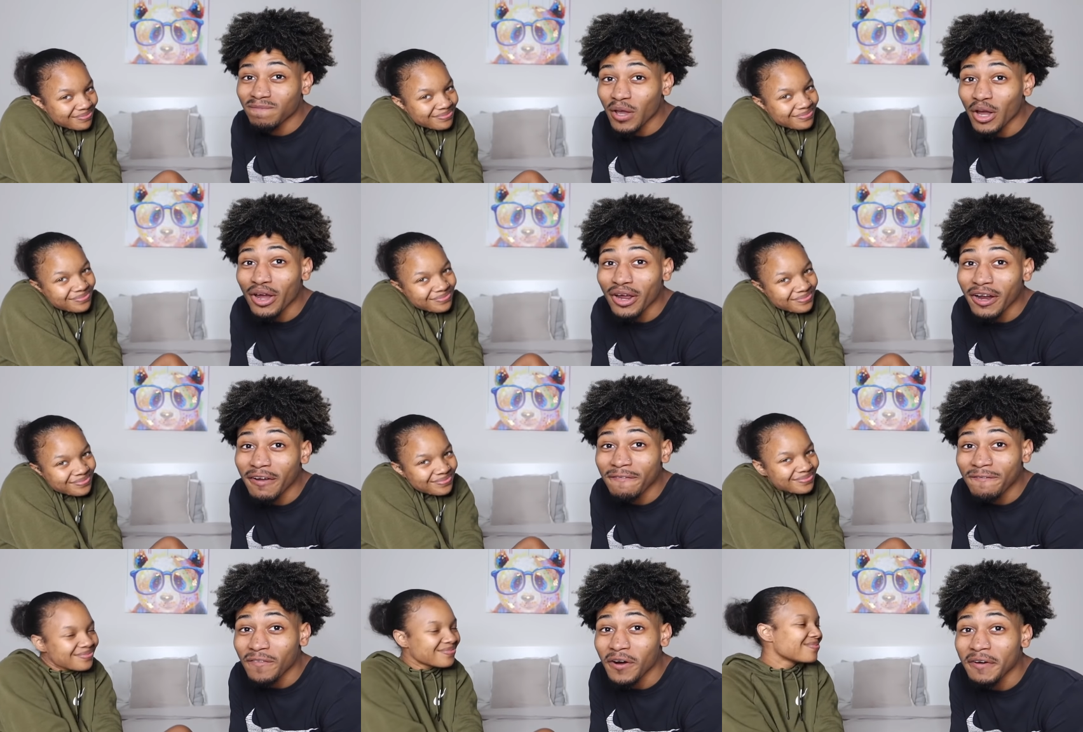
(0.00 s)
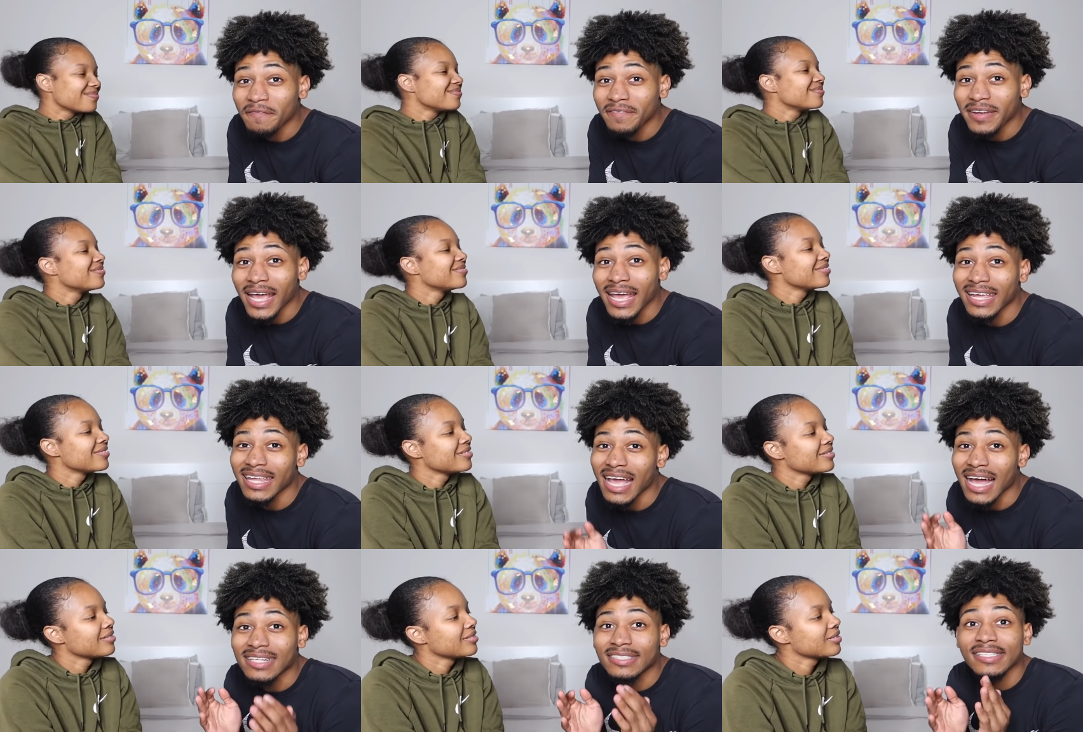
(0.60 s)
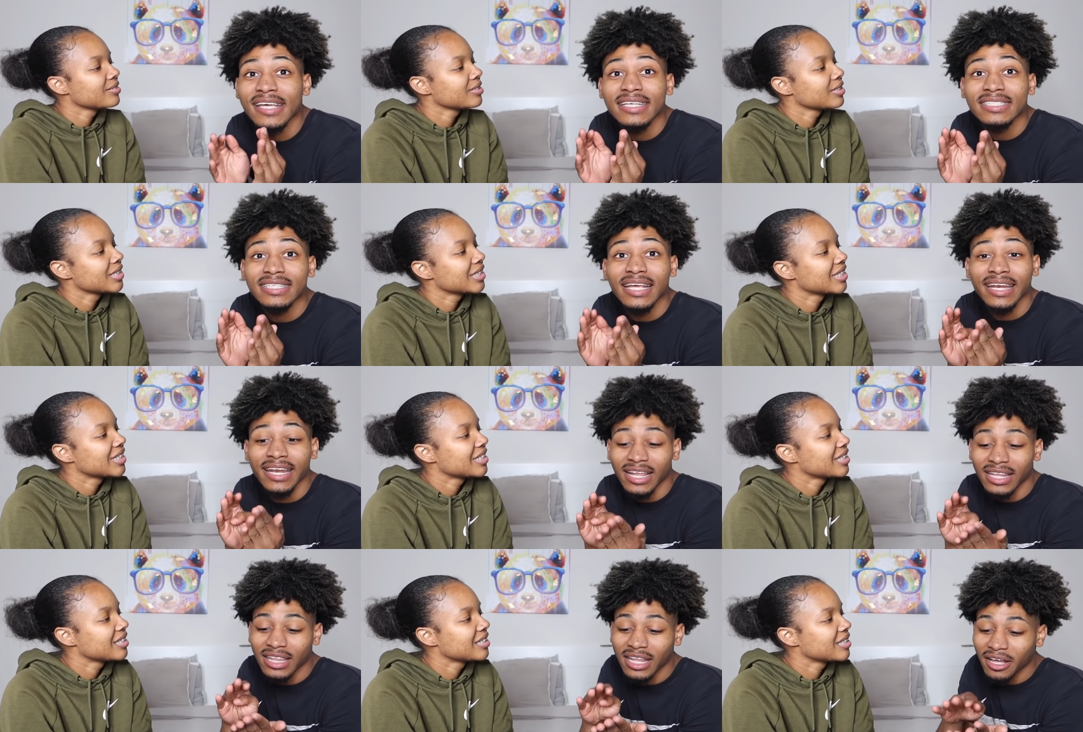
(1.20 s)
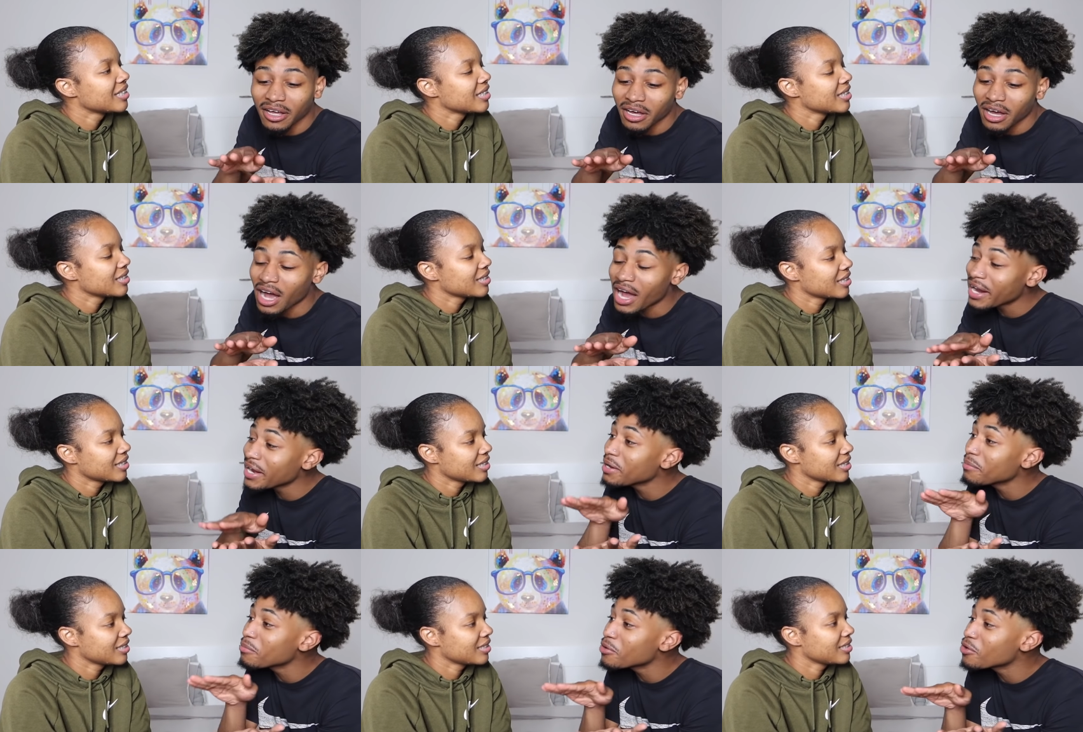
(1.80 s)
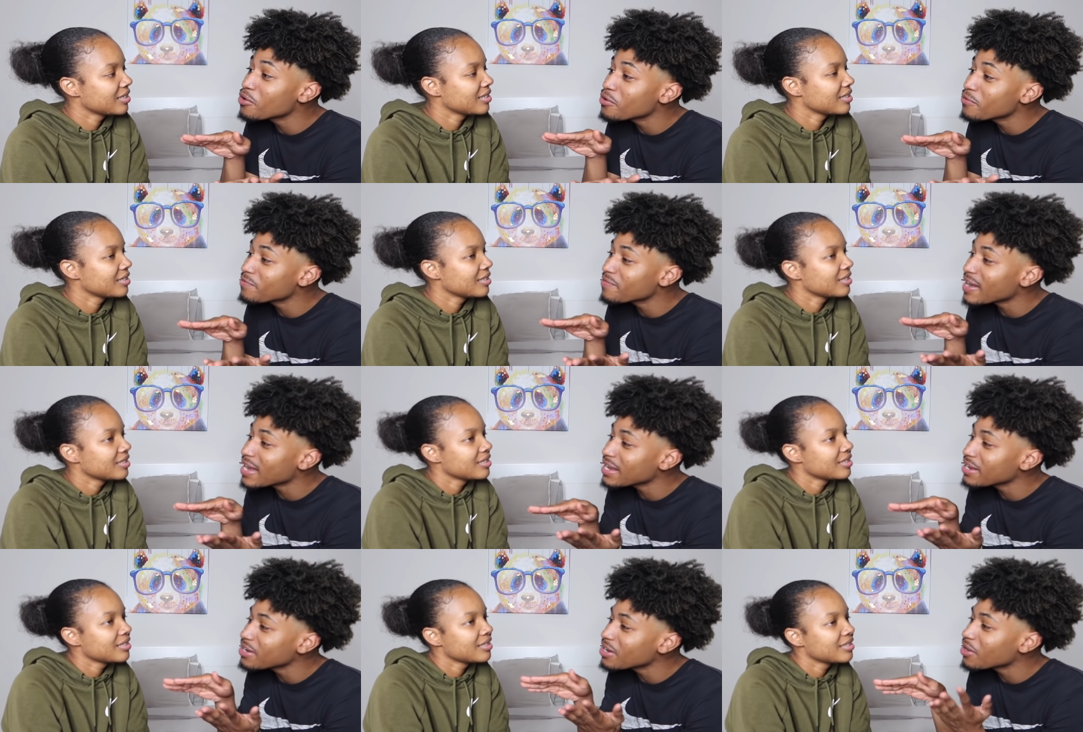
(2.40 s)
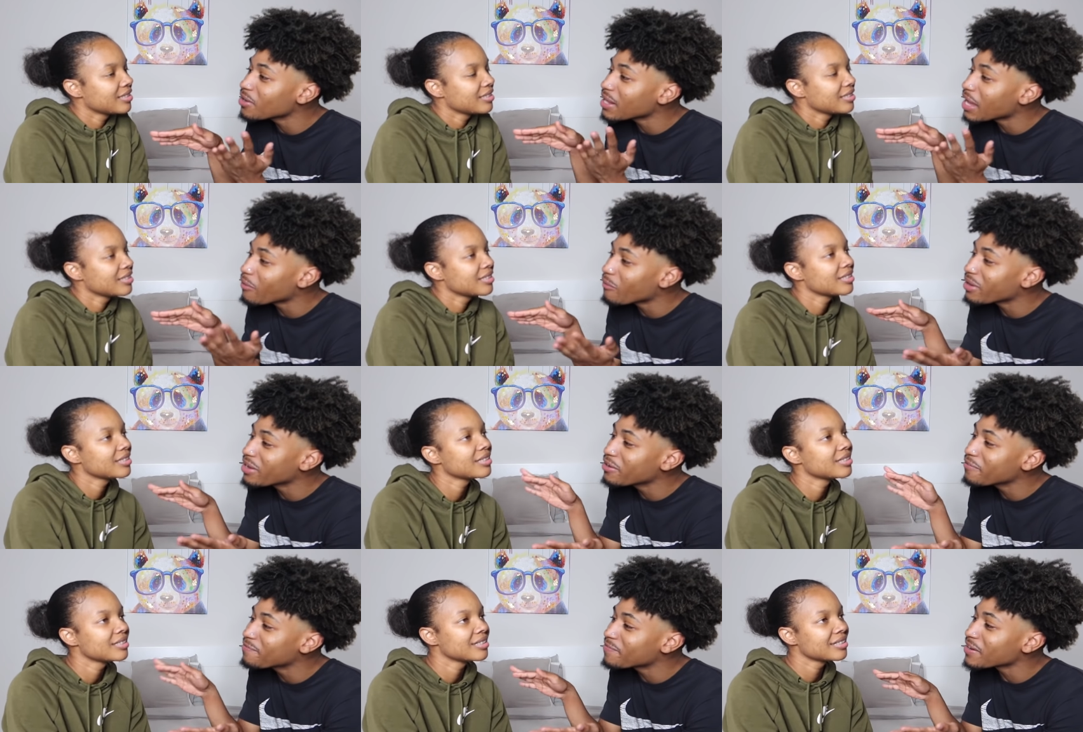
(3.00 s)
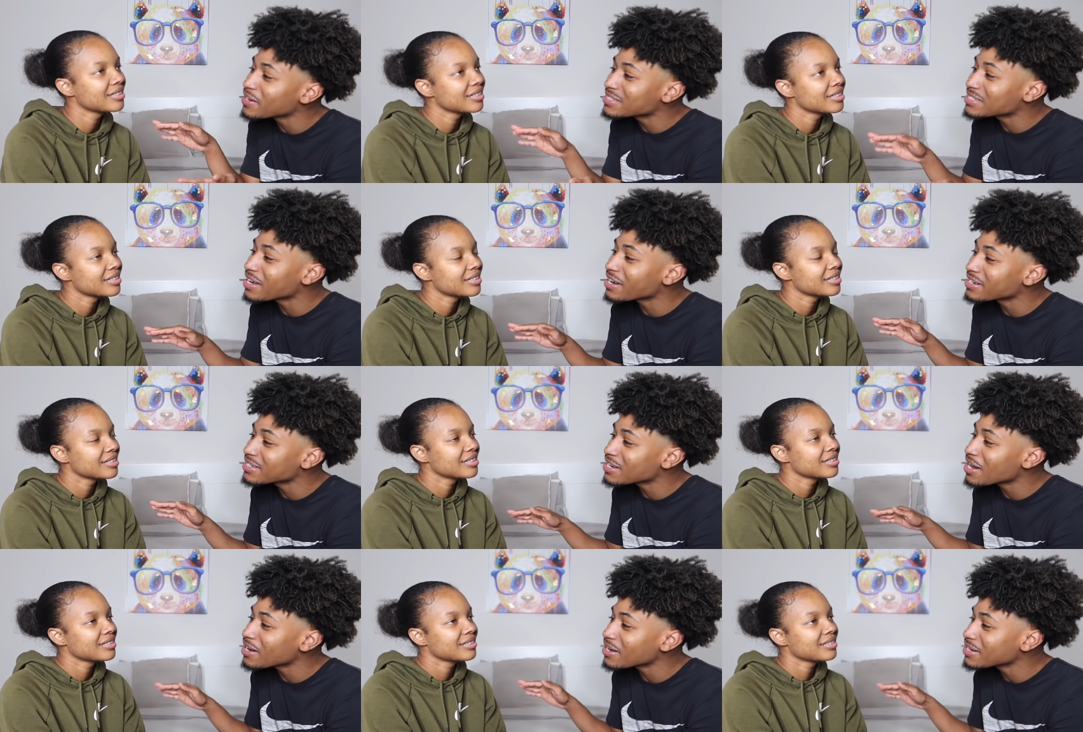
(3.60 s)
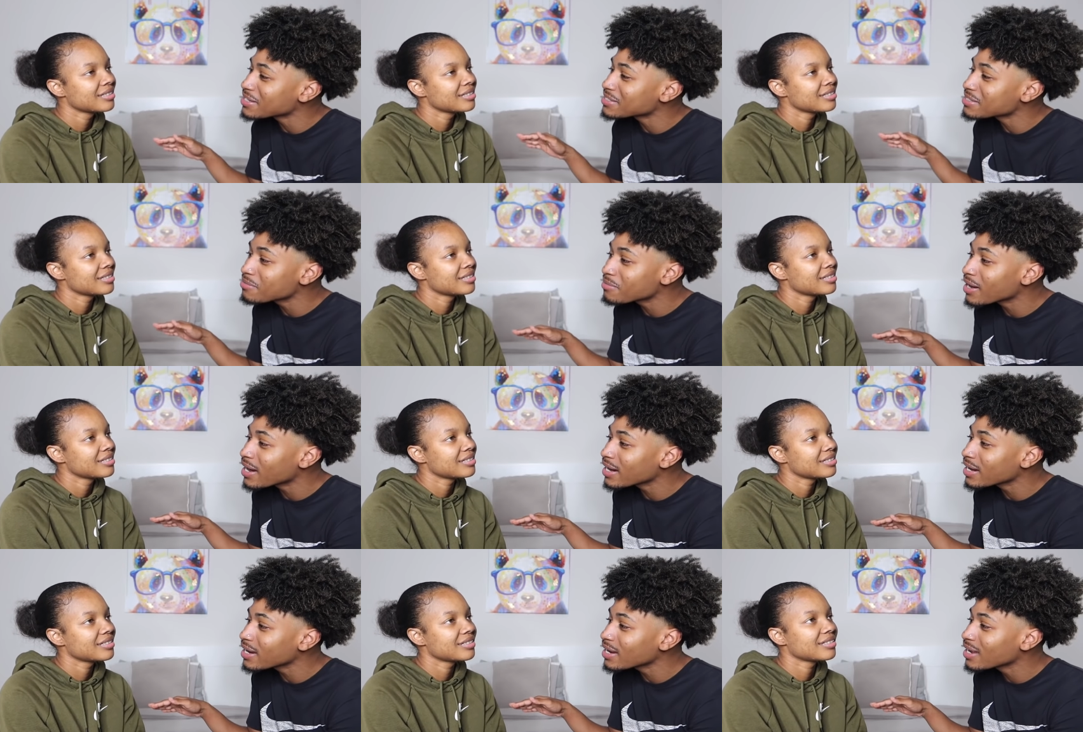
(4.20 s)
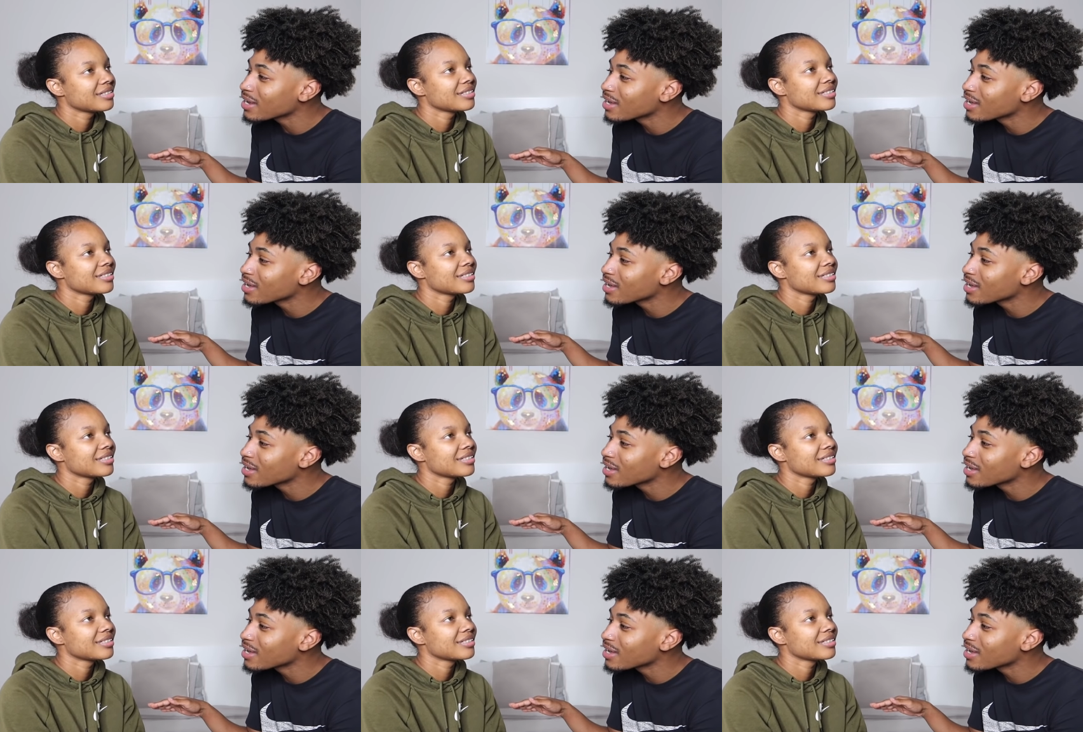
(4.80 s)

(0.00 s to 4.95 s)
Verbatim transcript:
Speaker 1: third or fourth day, y'all just in the little honeymoon phase, you know, like when you first start talking to somebody.